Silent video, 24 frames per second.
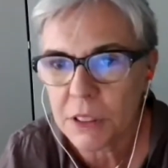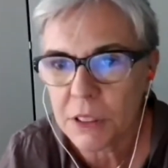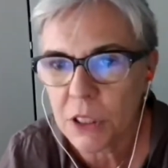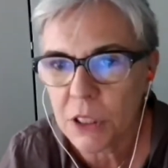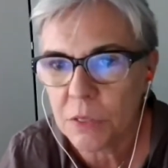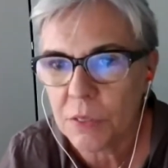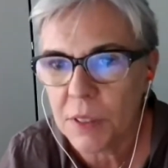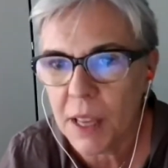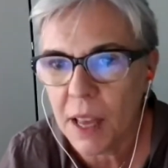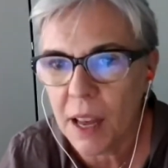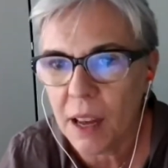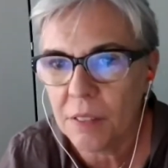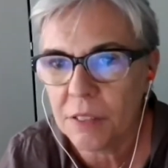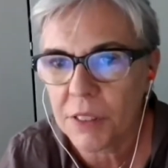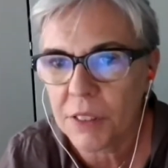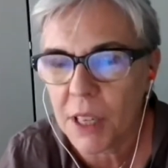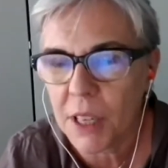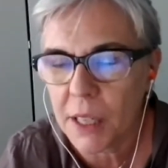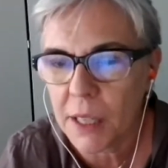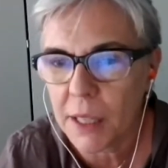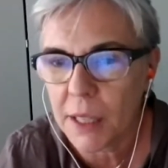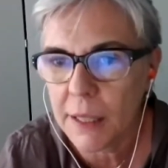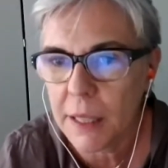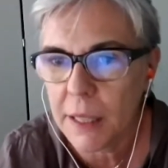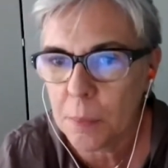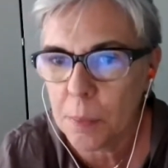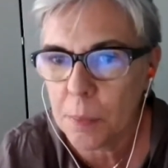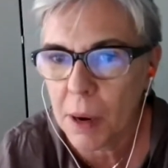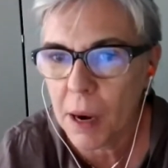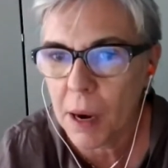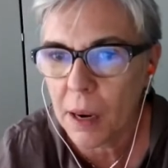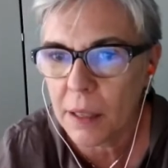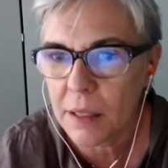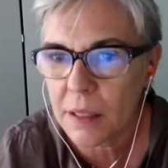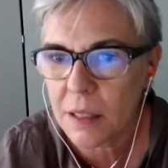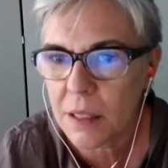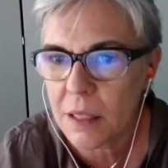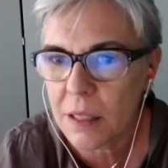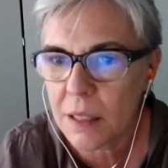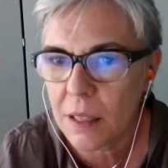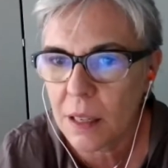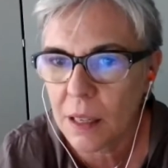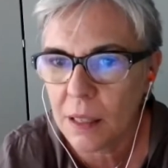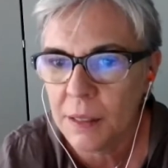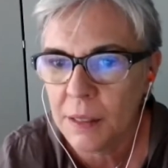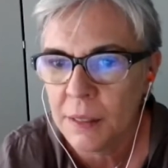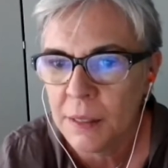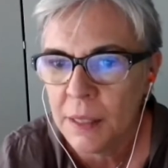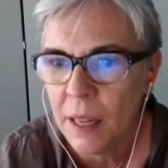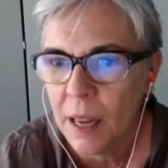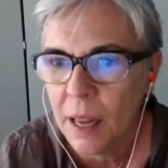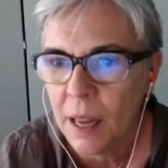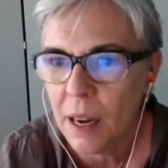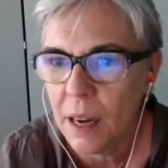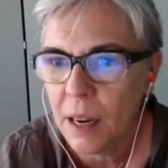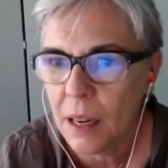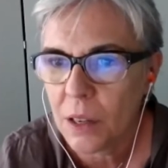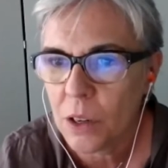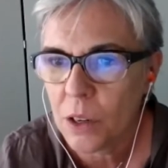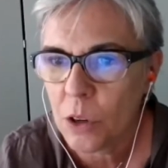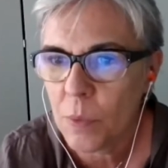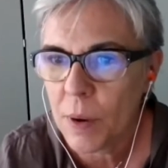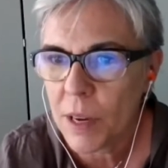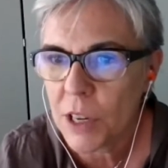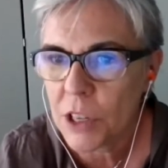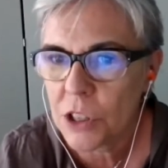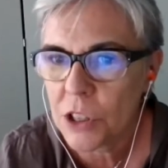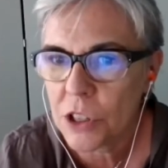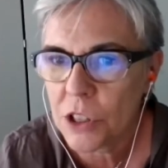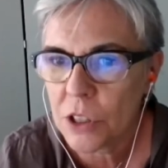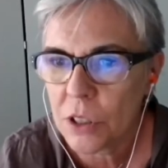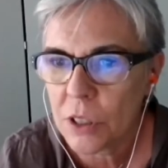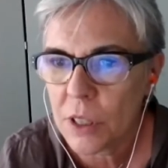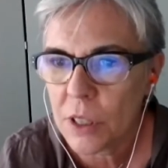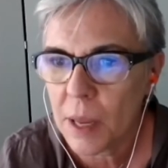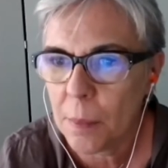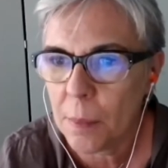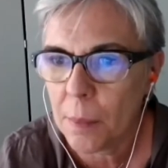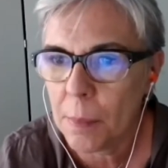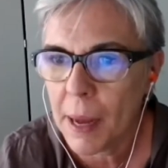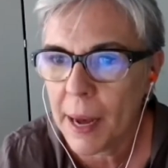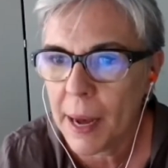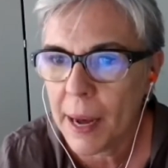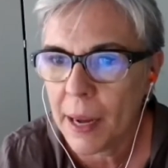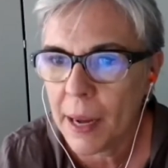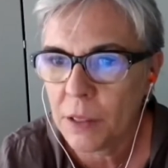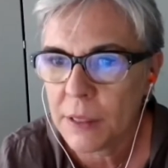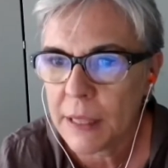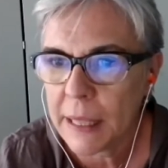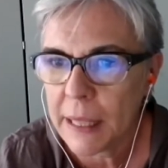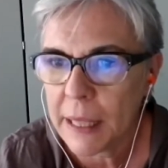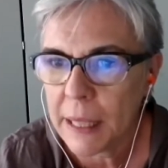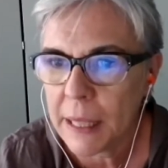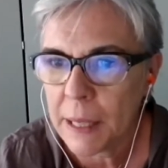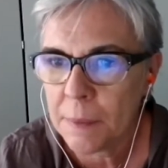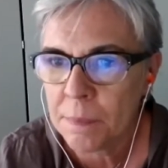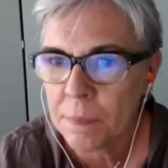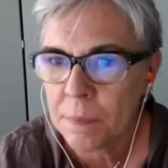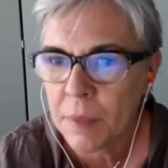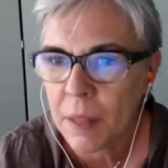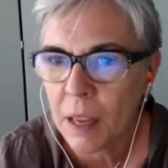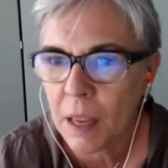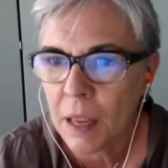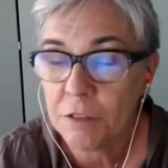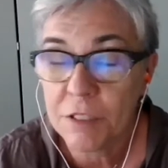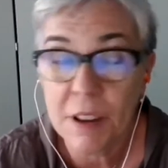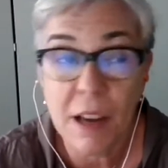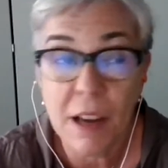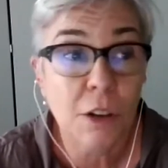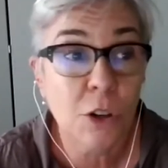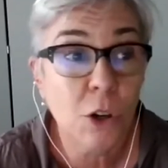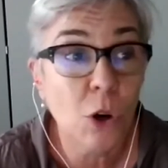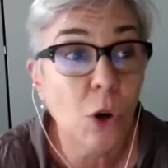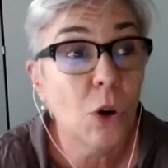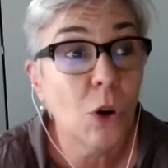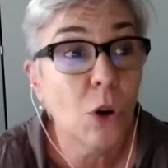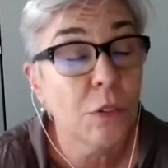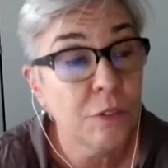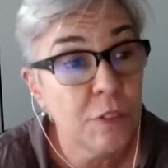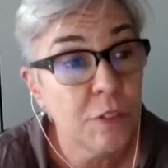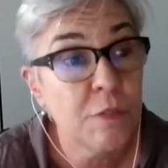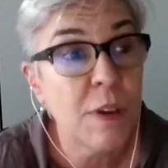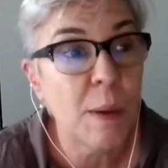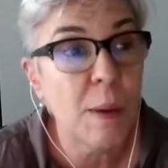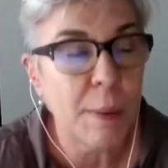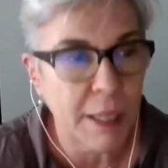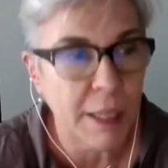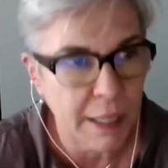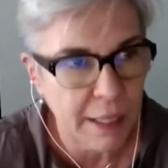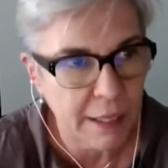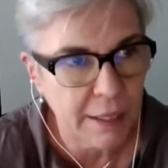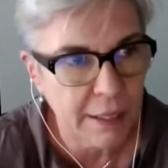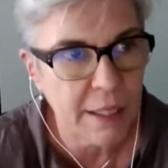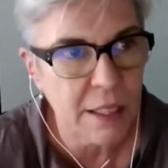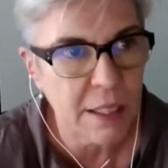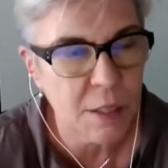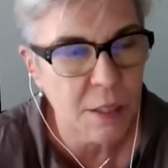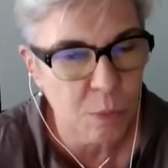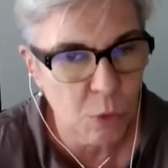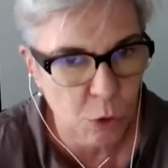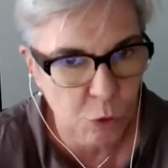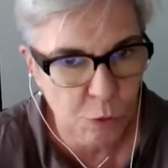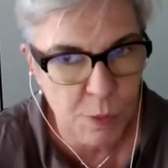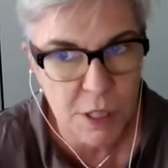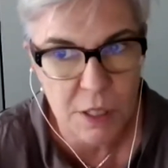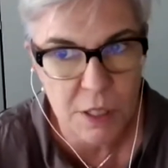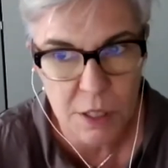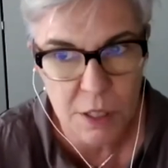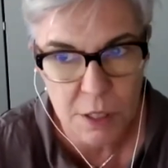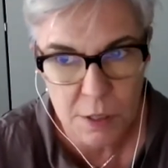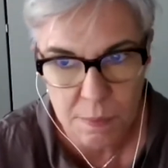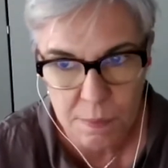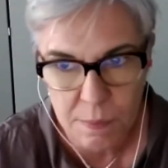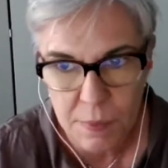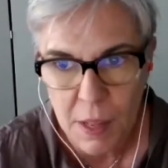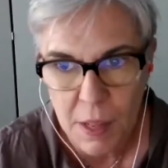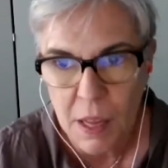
So we have Karin Liebhart's uh, uh, question about the role of women in these movements.